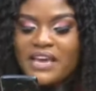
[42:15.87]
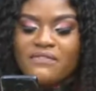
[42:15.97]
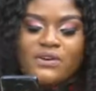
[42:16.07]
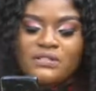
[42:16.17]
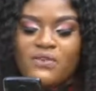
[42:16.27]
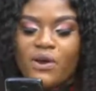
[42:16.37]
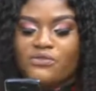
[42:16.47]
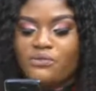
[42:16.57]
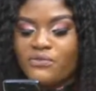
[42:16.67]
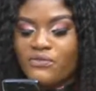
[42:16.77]
A vote for
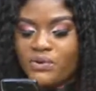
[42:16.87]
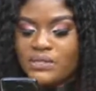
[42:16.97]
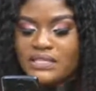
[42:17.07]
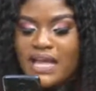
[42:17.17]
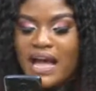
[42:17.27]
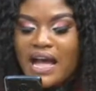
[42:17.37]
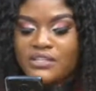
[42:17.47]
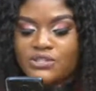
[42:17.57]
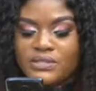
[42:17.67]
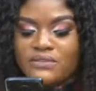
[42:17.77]
Honorable Foster
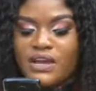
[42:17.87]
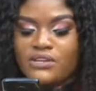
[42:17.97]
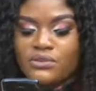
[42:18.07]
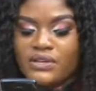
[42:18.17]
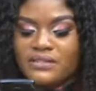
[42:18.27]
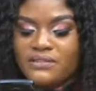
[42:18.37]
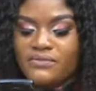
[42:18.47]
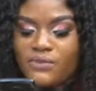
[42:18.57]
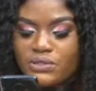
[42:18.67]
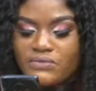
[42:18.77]
Joseph Andor is a
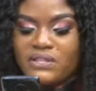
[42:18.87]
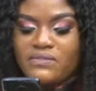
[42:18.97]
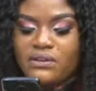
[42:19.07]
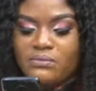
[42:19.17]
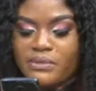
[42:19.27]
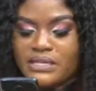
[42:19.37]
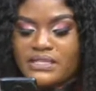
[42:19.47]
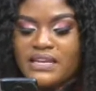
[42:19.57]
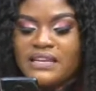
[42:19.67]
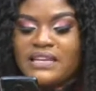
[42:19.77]
vote for
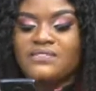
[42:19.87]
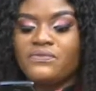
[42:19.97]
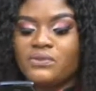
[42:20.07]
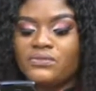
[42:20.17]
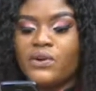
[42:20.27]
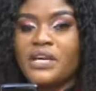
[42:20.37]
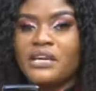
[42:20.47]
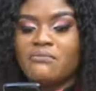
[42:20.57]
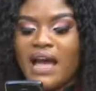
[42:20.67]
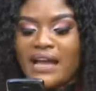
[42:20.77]
development. Let's vote for
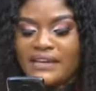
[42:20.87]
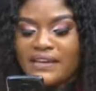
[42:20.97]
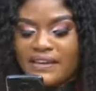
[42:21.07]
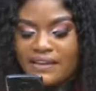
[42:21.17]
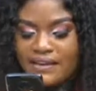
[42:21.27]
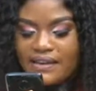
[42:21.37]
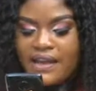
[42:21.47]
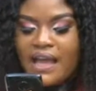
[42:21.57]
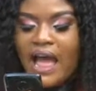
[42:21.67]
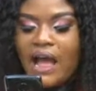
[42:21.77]
him and kick
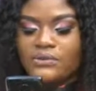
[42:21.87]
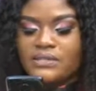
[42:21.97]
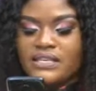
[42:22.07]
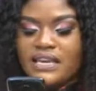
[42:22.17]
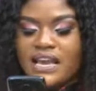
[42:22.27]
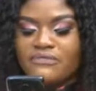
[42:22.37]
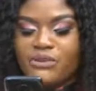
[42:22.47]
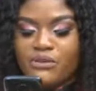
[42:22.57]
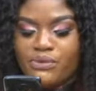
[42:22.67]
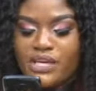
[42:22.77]
out the
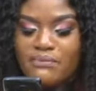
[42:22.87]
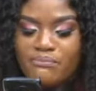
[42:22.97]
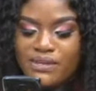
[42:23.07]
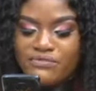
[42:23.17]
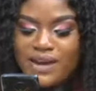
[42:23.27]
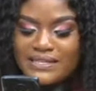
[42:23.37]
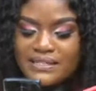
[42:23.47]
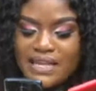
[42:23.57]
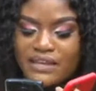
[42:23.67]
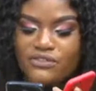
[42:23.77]
NPP MP.
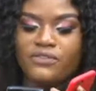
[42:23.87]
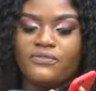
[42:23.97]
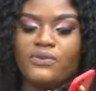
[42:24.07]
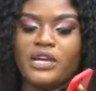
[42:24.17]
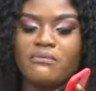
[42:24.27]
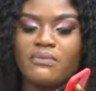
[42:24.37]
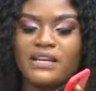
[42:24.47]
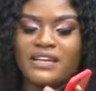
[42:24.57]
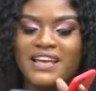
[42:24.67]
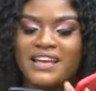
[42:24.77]
Rasta, Chief
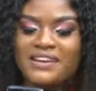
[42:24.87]
Oheman.